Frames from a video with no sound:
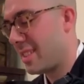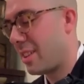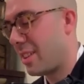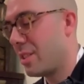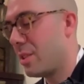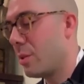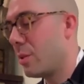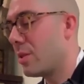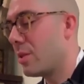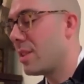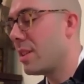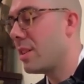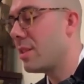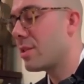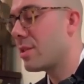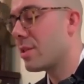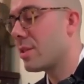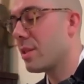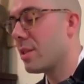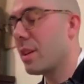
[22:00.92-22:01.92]
Are you a
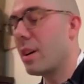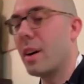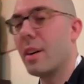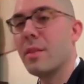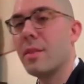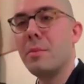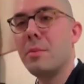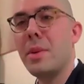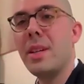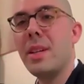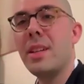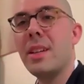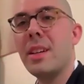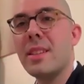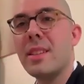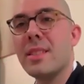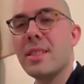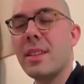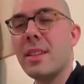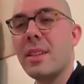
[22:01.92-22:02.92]
teacher of
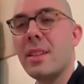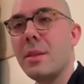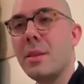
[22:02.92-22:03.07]
meetings and